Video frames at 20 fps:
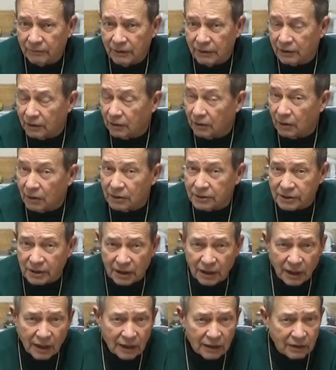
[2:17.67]
in the larger
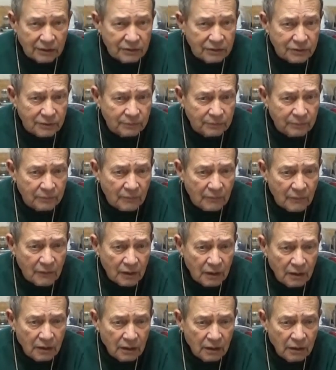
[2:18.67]
islands,
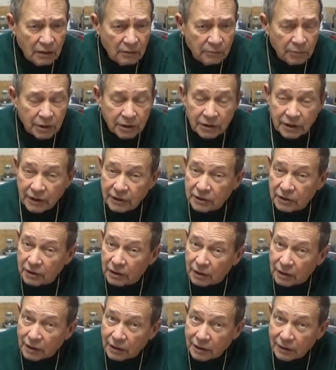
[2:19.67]

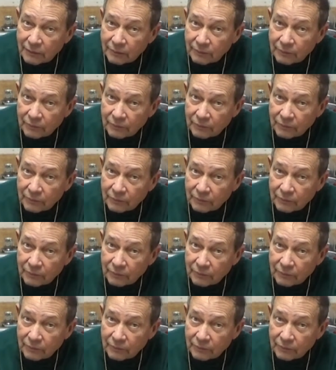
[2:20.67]
particularly